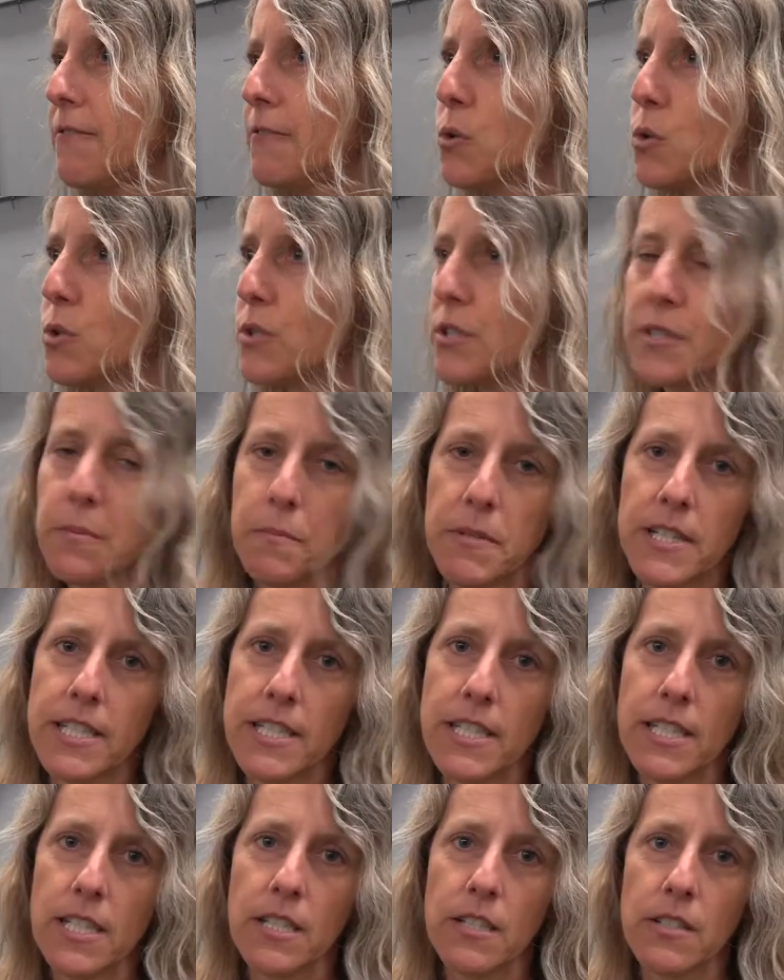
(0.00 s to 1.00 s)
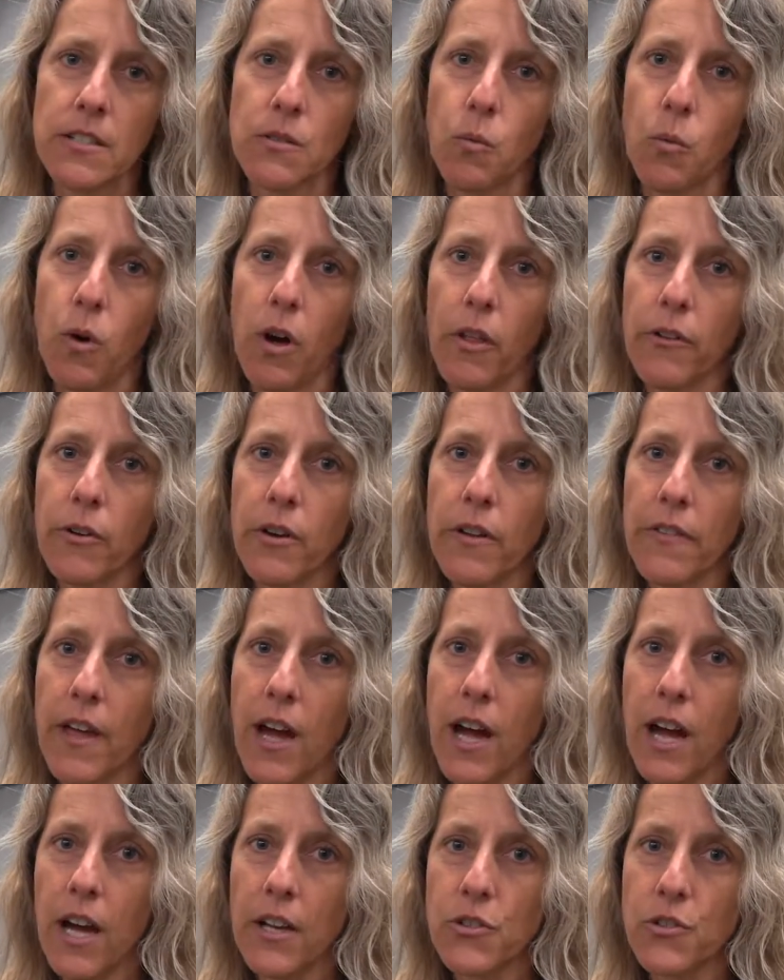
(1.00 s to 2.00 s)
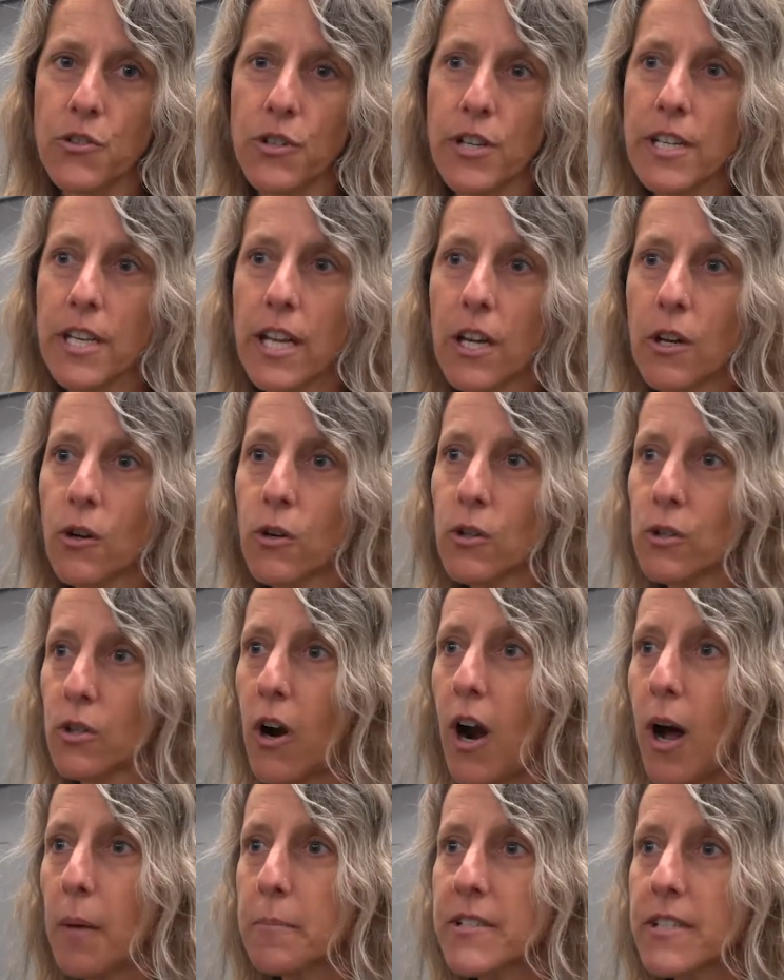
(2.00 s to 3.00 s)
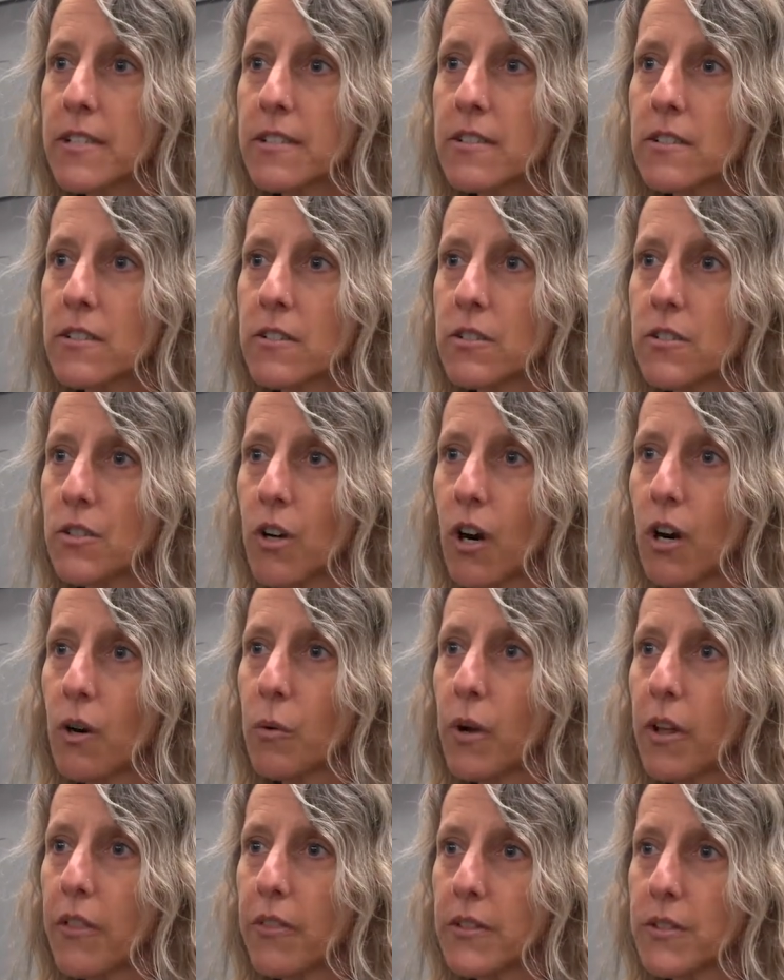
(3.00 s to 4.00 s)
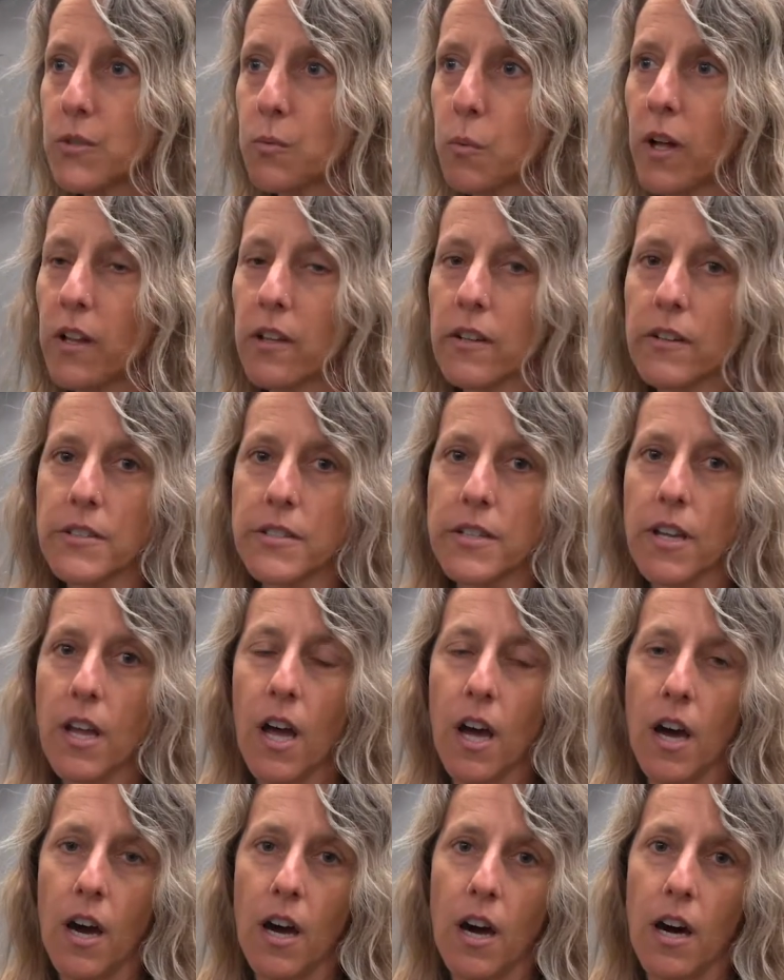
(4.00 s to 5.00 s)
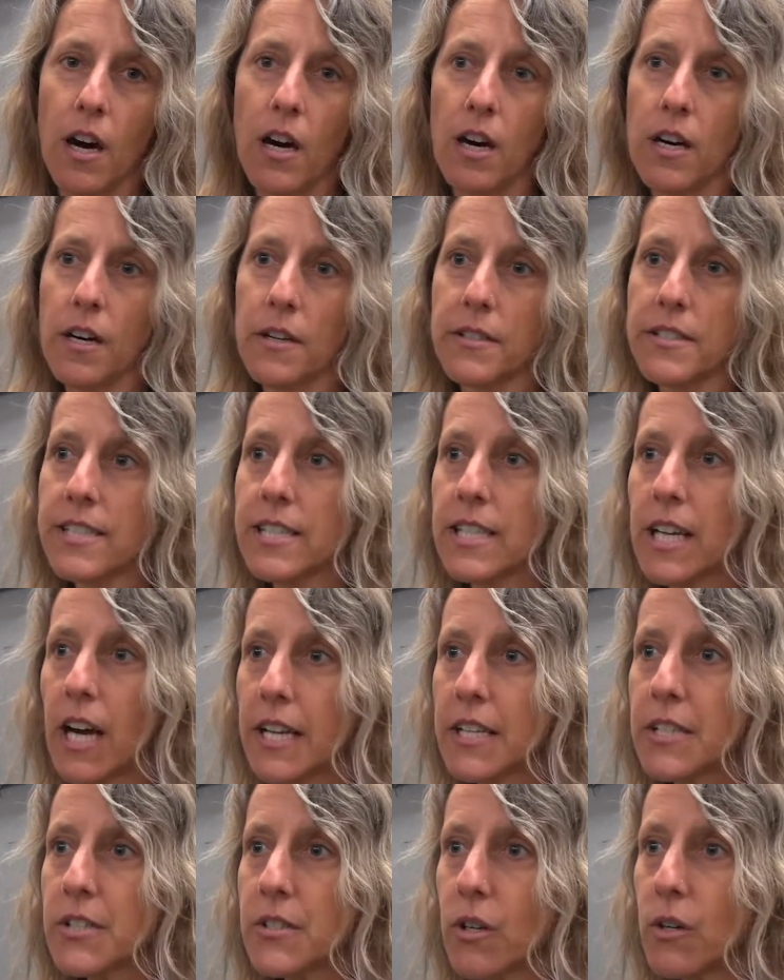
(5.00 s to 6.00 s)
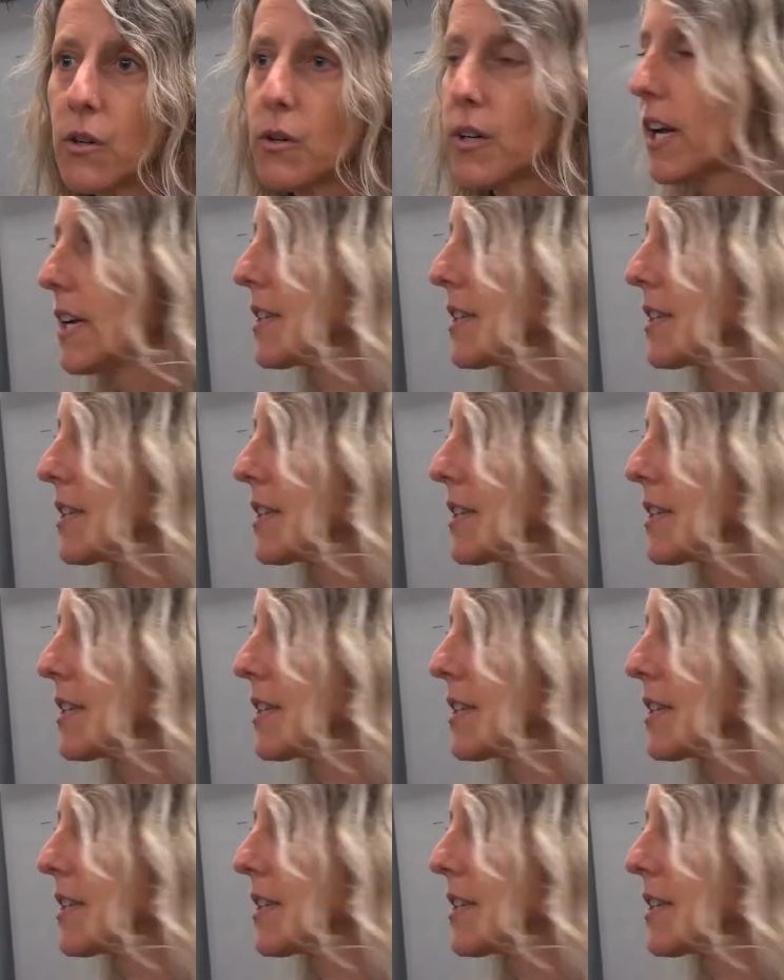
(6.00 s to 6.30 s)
four species while they're in the hatchery. Nannochloropsis to start with, as well as uh, sea iso and